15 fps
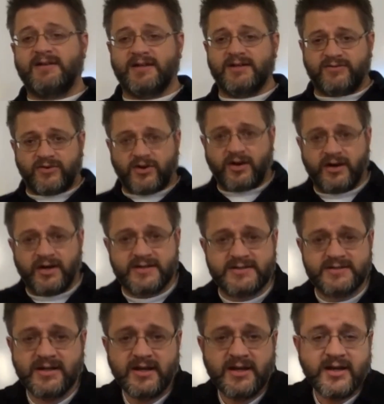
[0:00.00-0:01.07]
as far
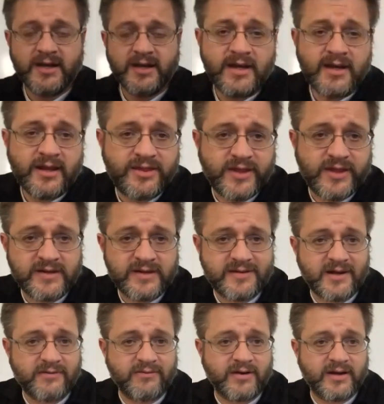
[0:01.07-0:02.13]
as things that
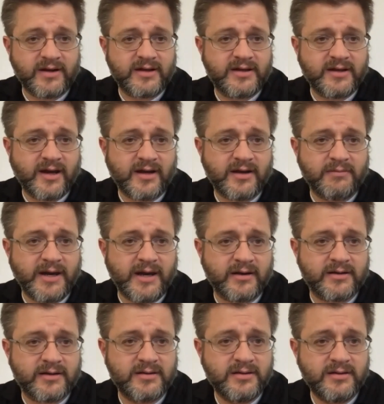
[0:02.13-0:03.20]
I wanted to talk about